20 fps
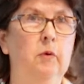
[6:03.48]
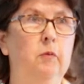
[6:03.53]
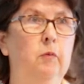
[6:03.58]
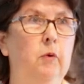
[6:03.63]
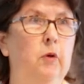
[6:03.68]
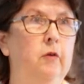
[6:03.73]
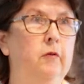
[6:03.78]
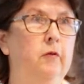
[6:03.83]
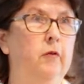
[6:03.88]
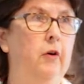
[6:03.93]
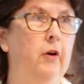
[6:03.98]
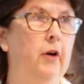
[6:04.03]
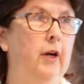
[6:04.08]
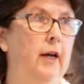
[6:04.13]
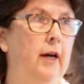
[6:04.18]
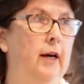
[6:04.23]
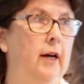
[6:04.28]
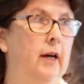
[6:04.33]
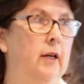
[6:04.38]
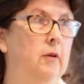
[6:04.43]
We've worked very
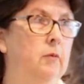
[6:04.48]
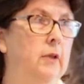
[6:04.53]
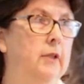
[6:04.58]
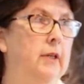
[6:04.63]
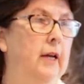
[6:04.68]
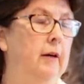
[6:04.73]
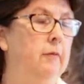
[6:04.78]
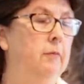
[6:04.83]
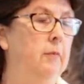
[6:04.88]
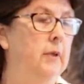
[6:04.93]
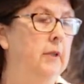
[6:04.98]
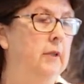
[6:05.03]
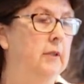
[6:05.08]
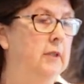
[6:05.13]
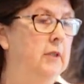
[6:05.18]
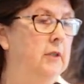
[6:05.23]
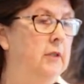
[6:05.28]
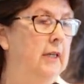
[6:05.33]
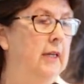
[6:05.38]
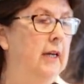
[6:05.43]
hard with
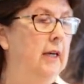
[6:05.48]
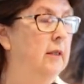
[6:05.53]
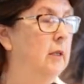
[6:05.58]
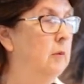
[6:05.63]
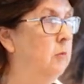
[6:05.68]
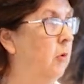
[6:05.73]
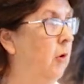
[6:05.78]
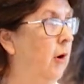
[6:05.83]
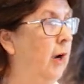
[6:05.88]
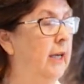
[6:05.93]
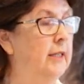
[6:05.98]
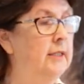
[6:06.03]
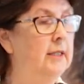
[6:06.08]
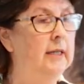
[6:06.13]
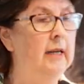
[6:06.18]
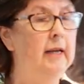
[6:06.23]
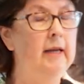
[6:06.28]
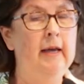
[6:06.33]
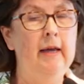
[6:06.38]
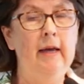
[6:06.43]
governments to get them right.
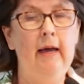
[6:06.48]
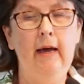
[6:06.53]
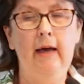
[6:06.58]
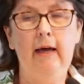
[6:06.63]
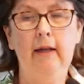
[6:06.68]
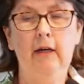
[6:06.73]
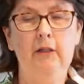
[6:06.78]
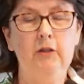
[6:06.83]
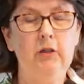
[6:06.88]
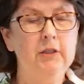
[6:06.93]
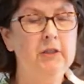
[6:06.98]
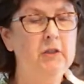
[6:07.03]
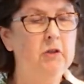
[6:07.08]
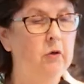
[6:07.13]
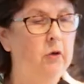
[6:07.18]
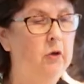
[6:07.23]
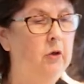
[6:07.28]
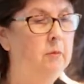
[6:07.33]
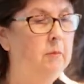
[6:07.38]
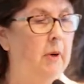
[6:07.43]
And I just
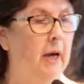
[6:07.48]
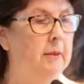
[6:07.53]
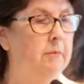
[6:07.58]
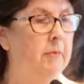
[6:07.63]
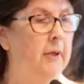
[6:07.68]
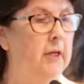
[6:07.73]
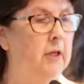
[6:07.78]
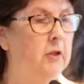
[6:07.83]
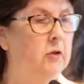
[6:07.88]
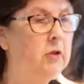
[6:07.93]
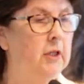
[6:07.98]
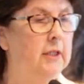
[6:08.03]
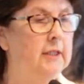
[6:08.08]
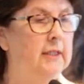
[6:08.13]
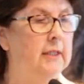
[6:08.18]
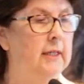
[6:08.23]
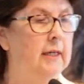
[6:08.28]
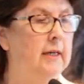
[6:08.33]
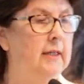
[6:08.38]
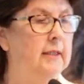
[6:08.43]
thought you might be
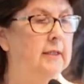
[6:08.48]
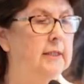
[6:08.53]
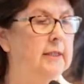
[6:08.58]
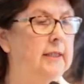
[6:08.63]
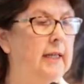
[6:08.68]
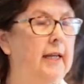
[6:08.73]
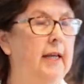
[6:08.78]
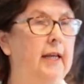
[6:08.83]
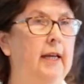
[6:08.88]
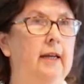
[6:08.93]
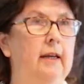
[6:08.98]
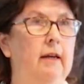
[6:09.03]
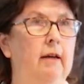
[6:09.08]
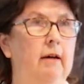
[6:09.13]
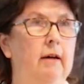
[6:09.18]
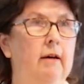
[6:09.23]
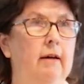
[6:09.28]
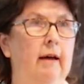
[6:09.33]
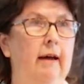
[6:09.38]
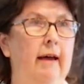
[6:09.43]
interested in
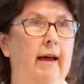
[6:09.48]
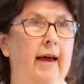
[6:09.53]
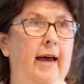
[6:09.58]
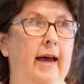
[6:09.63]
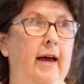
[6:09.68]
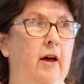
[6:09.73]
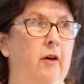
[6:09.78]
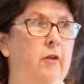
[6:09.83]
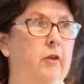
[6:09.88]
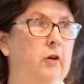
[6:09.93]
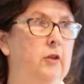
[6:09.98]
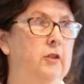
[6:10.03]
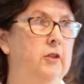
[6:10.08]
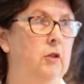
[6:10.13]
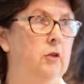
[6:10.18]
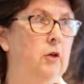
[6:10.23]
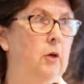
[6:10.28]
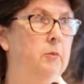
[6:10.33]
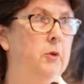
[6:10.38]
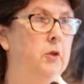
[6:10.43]
seeing how those
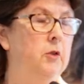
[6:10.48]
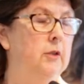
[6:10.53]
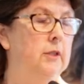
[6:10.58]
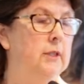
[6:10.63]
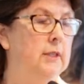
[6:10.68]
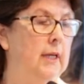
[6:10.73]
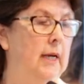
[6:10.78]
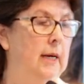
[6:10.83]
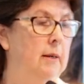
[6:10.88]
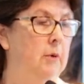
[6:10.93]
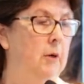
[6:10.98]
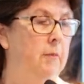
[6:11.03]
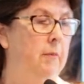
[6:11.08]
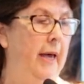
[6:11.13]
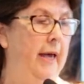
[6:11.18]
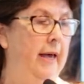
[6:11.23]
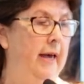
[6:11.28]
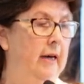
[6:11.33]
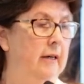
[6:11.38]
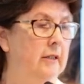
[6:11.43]
adoptions come
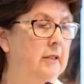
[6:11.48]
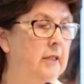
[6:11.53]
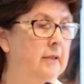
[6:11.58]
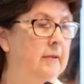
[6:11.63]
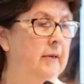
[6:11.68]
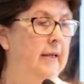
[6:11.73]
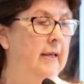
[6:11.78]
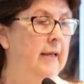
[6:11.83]
about.